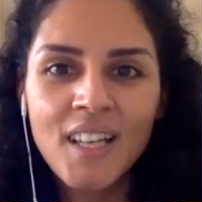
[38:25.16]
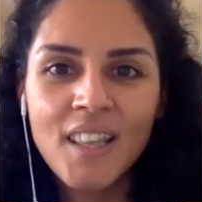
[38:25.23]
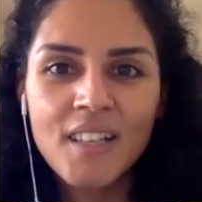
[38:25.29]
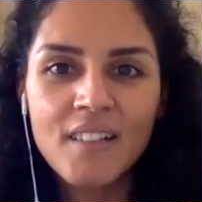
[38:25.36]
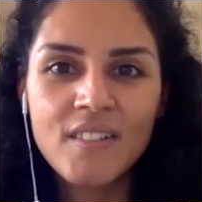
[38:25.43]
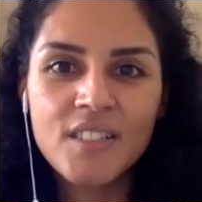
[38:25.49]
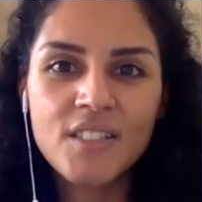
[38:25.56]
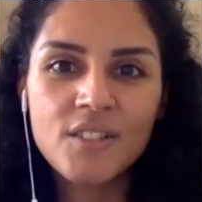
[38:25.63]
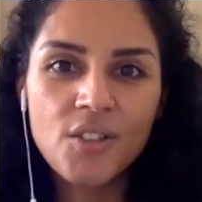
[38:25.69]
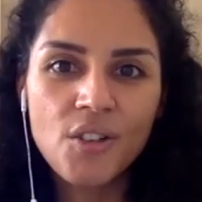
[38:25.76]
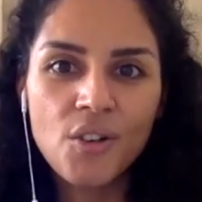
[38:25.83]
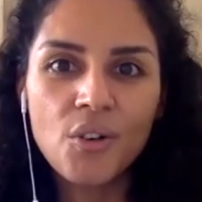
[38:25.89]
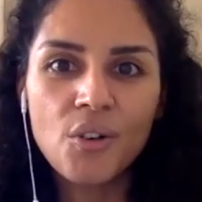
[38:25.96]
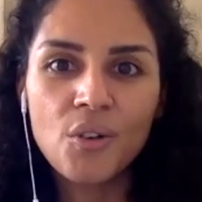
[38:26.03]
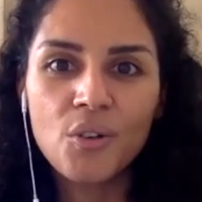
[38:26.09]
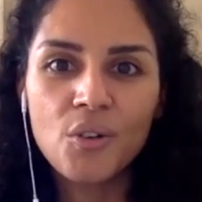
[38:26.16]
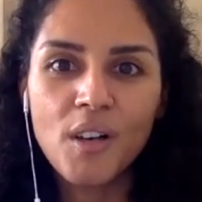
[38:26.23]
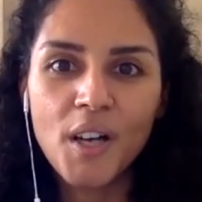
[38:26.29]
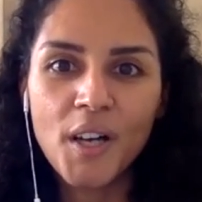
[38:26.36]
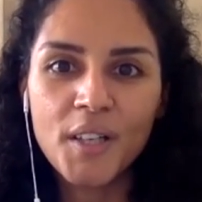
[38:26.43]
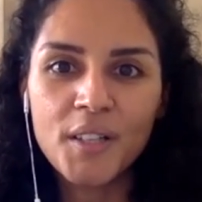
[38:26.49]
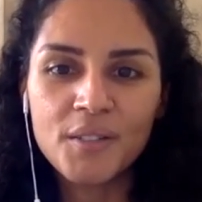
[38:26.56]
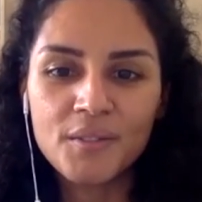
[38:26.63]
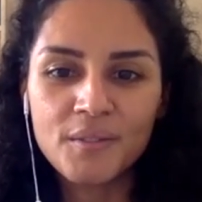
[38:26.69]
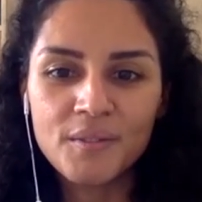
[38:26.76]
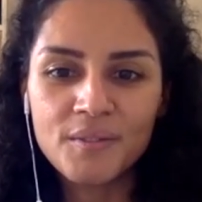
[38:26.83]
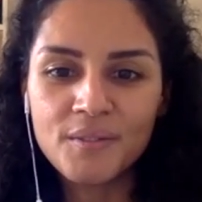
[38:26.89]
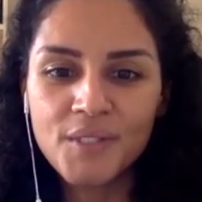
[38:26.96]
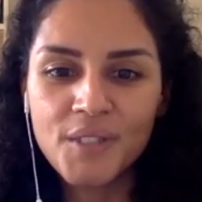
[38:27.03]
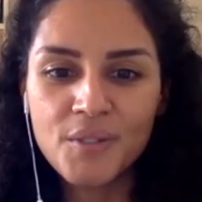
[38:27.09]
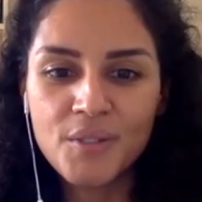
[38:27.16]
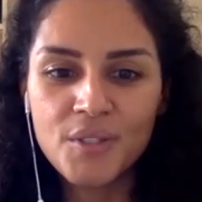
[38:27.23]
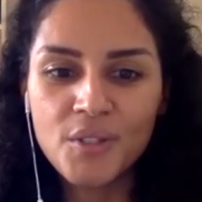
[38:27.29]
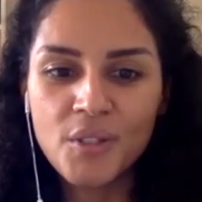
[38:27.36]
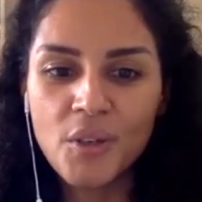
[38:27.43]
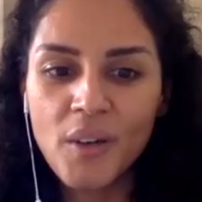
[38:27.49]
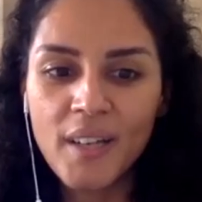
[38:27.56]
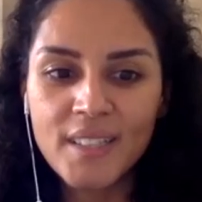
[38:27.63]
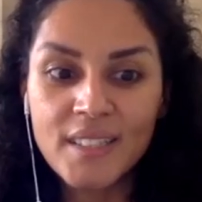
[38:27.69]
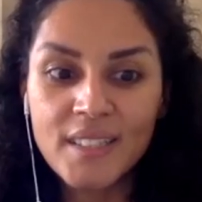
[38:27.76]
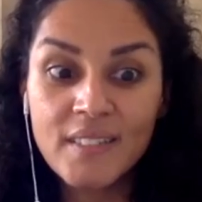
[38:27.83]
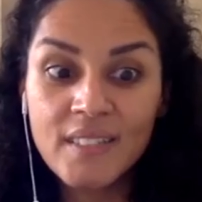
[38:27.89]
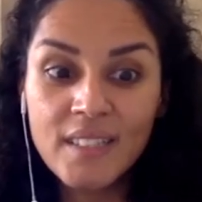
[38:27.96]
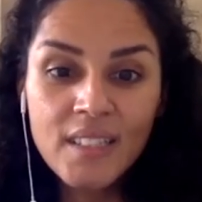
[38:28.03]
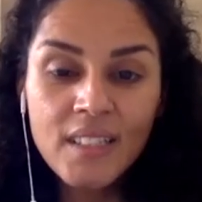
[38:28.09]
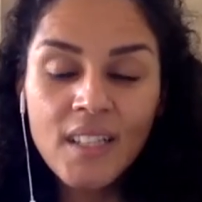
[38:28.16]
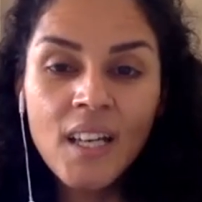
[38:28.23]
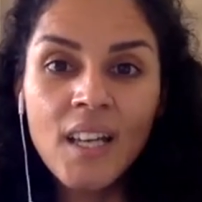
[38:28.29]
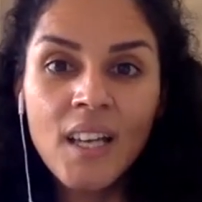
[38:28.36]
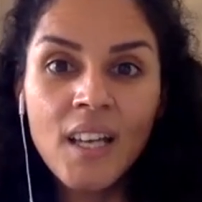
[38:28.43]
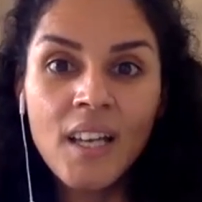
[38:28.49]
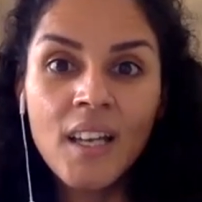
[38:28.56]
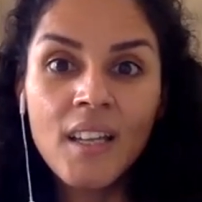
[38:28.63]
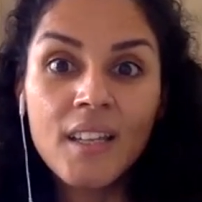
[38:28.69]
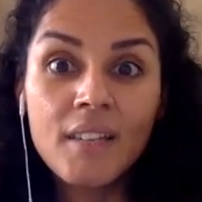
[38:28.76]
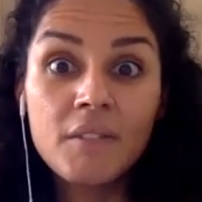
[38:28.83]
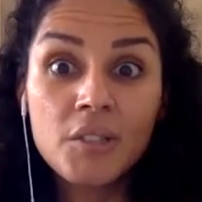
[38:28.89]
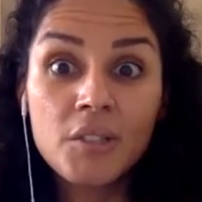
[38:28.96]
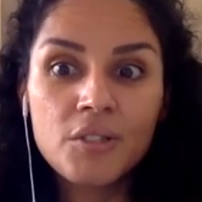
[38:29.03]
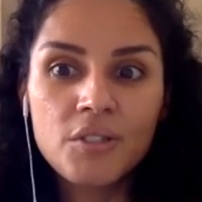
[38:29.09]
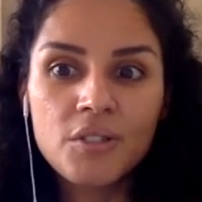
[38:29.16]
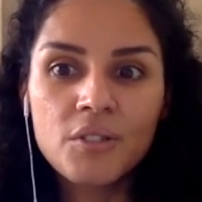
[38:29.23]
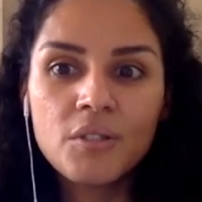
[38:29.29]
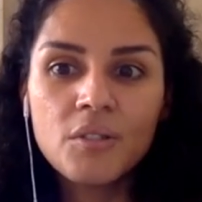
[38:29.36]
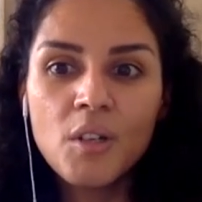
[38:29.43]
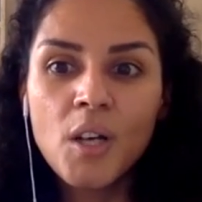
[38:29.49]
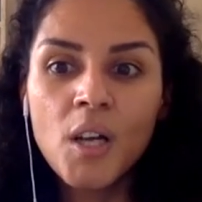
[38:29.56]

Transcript: There is no activity that we could do.